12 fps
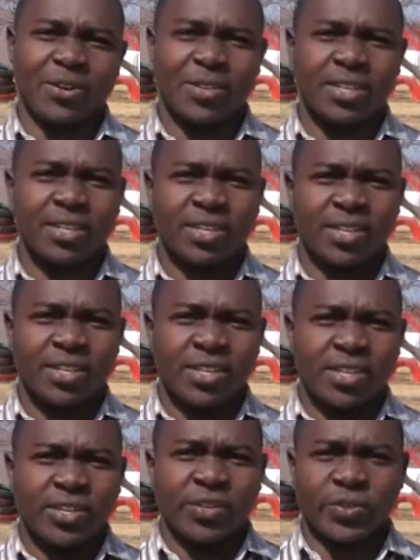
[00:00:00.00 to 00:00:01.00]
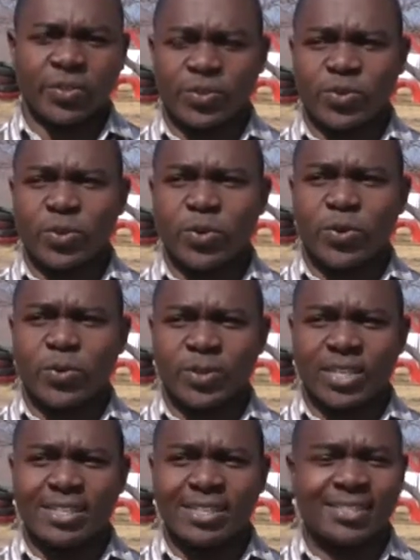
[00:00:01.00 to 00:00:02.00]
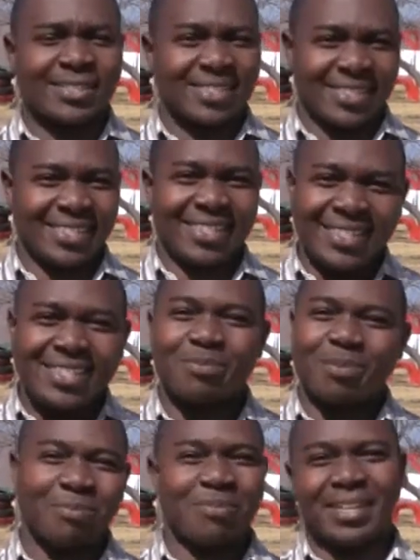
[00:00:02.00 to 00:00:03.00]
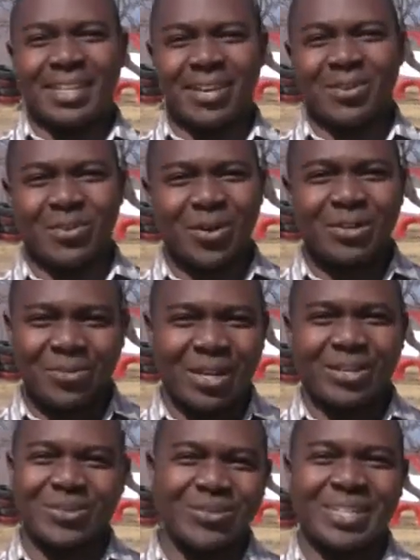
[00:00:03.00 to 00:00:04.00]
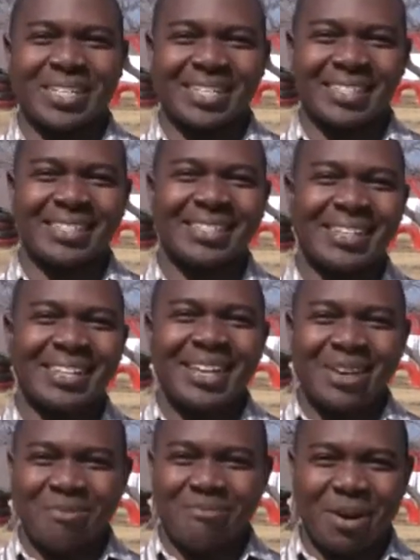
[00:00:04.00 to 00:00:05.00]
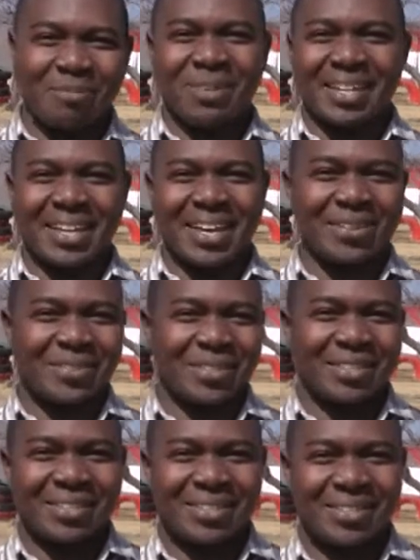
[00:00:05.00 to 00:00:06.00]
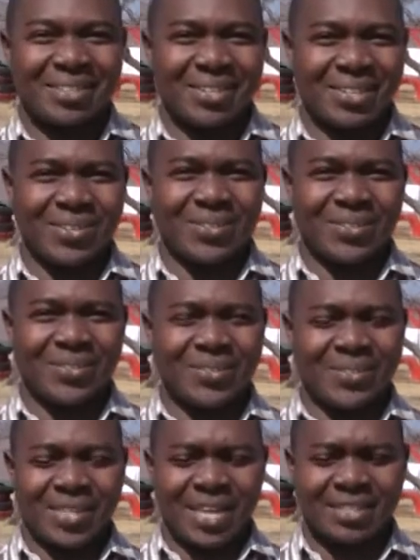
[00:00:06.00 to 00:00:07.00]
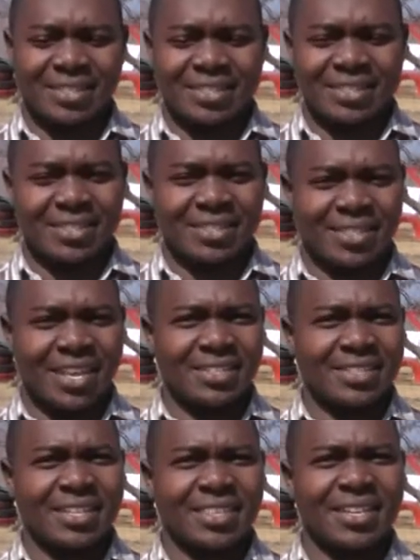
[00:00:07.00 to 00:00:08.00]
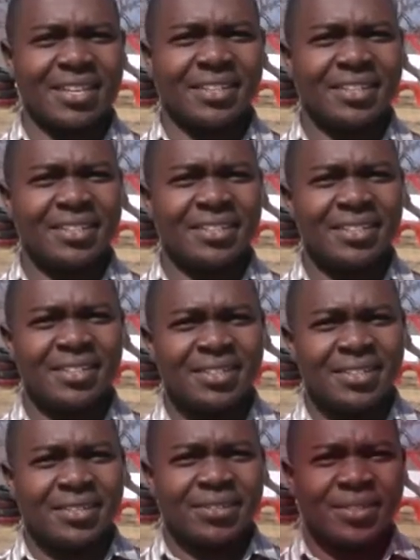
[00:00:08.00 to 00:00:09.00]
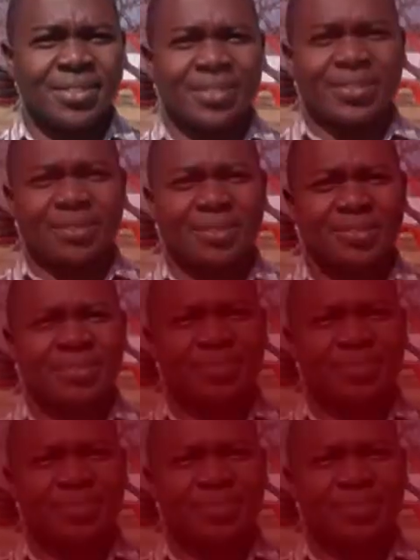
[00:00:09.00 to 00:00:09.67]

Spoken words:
health, you know, so this is public health. What we are doing is public health, you know, that's the thing, you know.